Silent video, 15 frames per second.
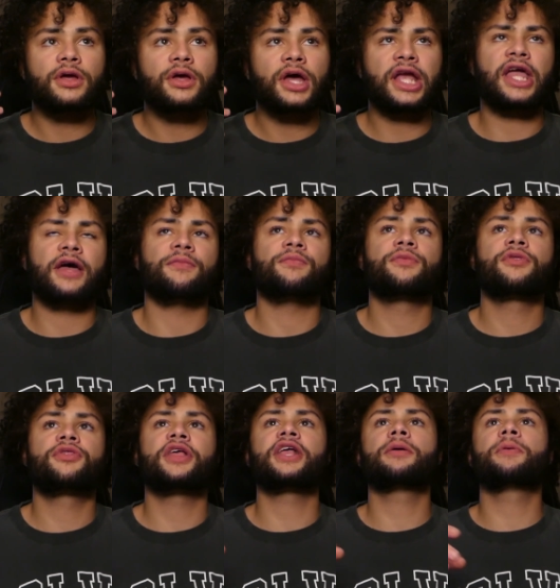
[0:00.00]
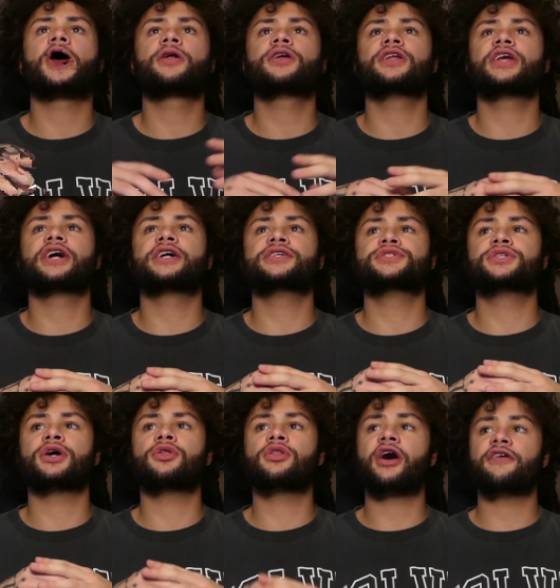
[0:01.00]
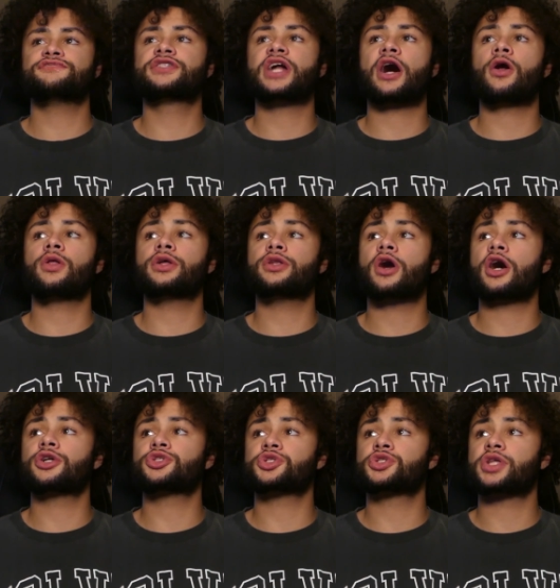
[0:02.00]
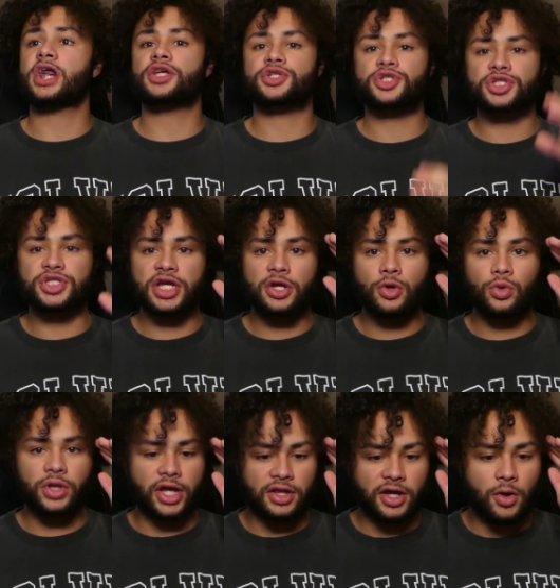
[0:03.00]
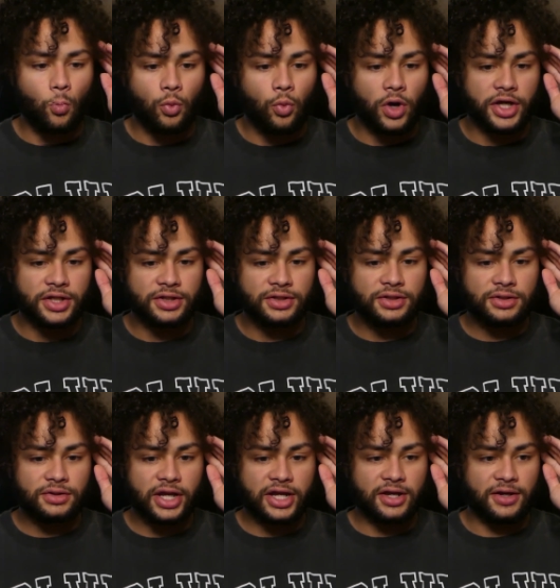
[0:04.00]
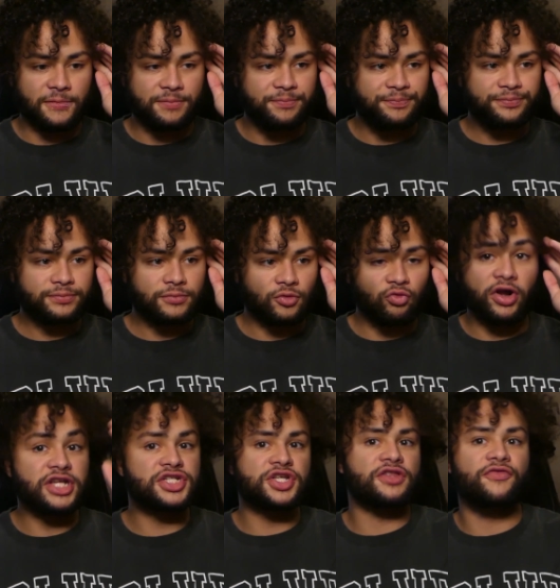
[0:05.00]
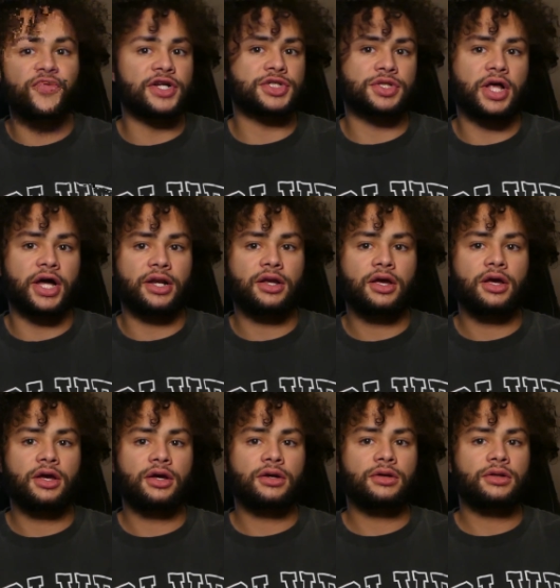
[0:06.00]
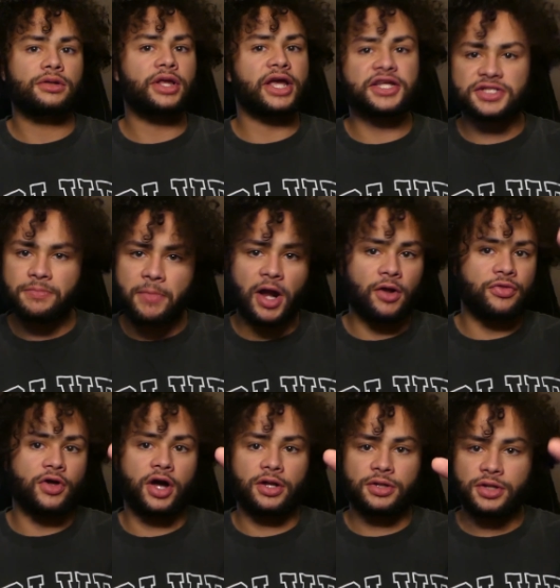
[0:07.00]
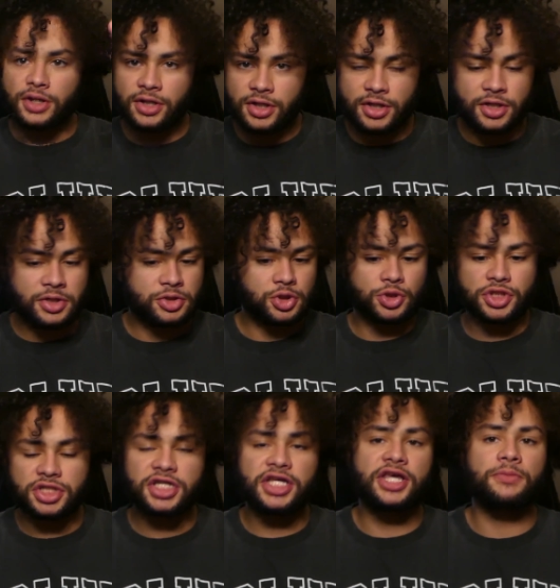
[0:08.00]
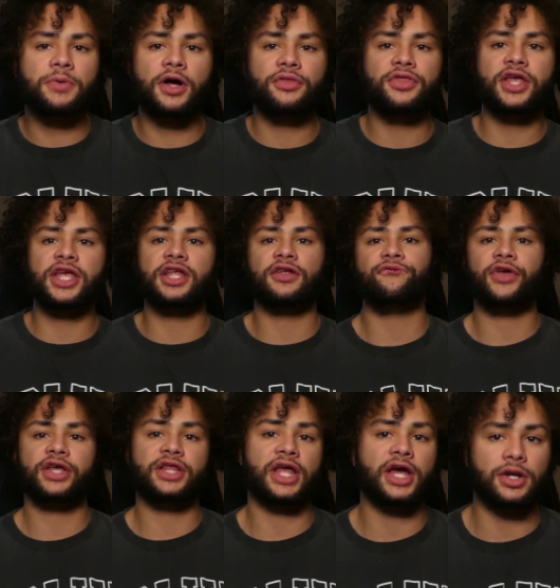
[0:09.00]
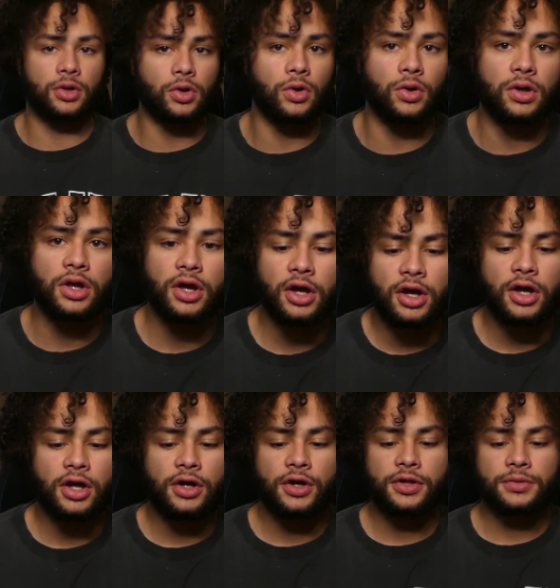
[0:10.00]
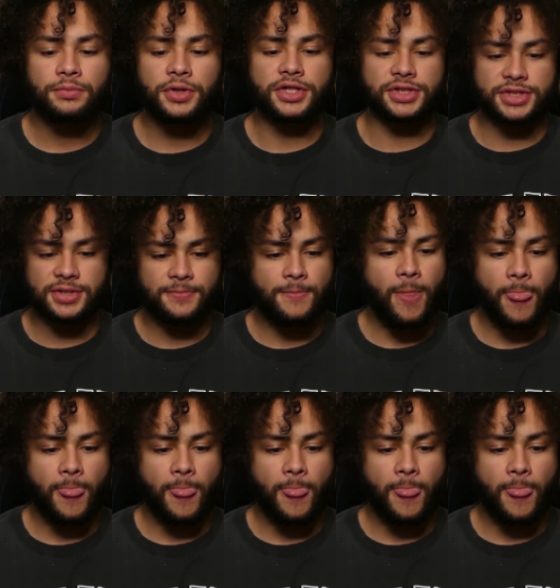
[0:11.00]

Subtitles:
again, think about it as a lifestyle and not just, like, a single, like a race to the finish line. Like, it's a marathon. So just keep on thinking of, like, the end goal. Because